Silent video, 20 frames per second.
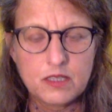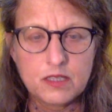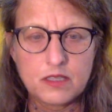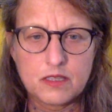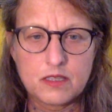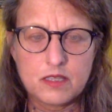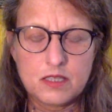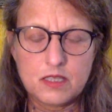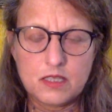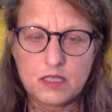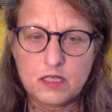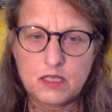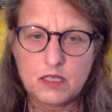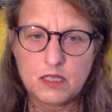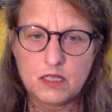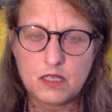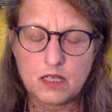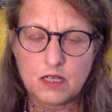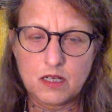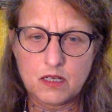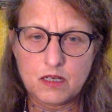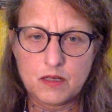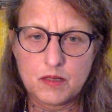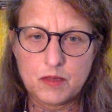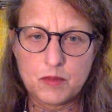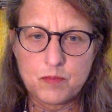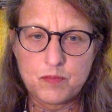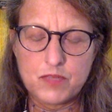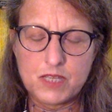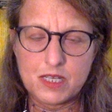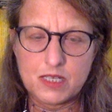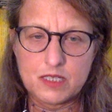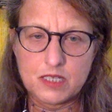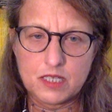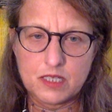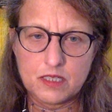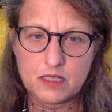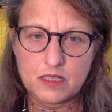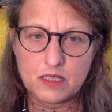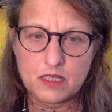The
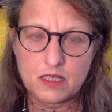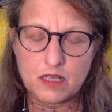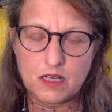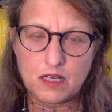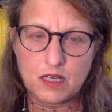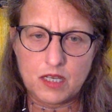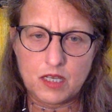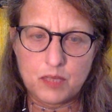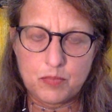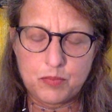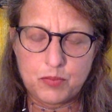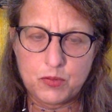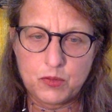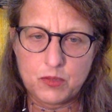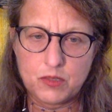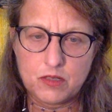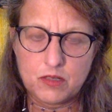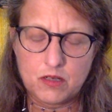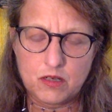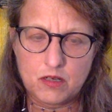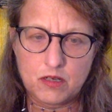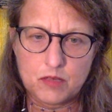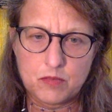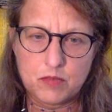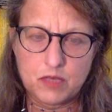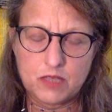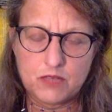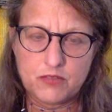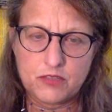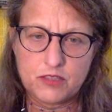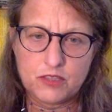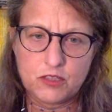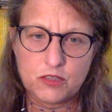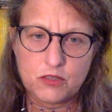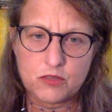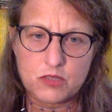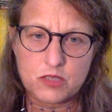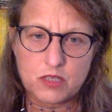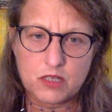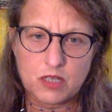data that I put on my
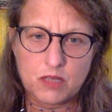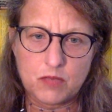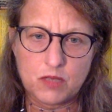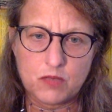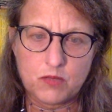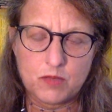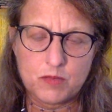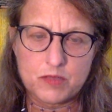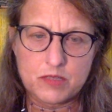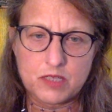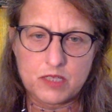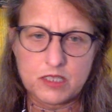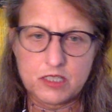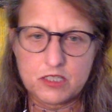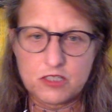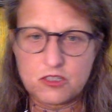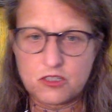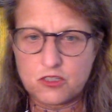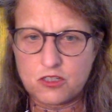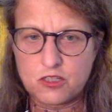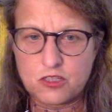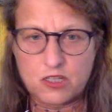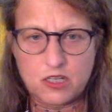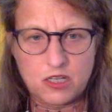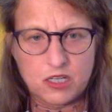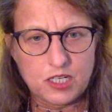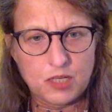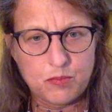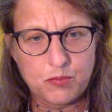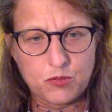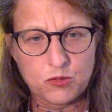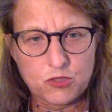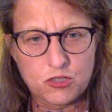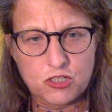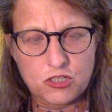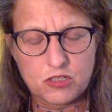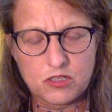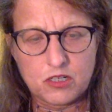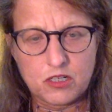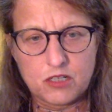videos and on my website is just a tiny
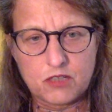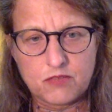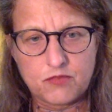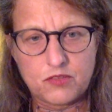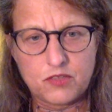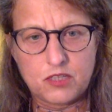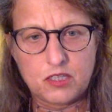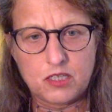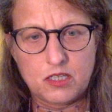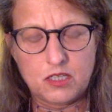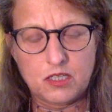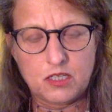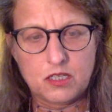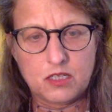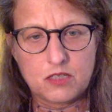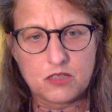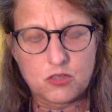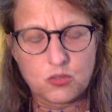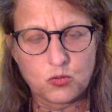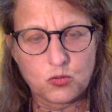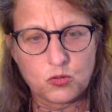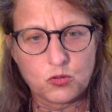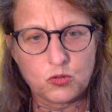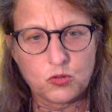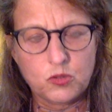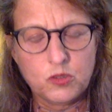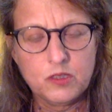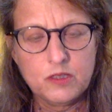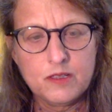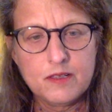portion of the total